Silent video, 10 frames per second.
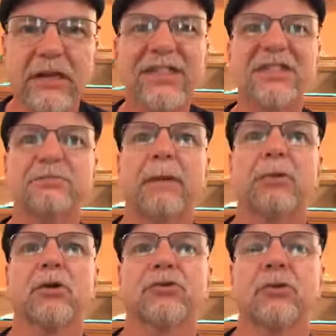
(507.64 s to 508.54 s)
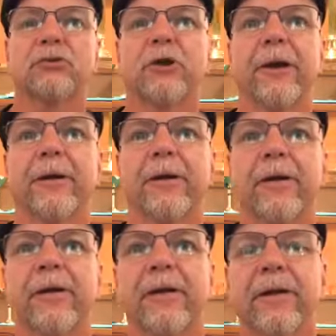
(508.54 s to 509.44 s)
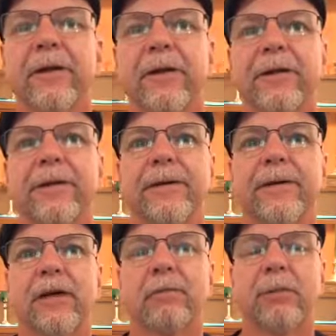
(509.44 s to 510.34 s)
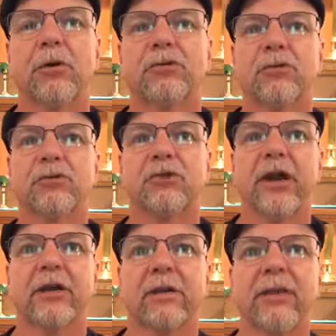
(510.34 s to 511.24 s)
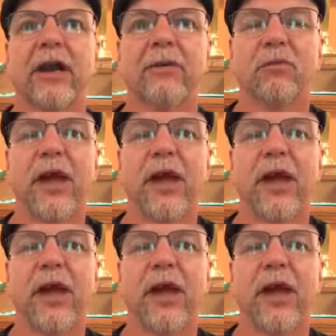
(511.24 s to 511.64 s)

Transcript: This is my personal trainer. And by personal trainer, I mean,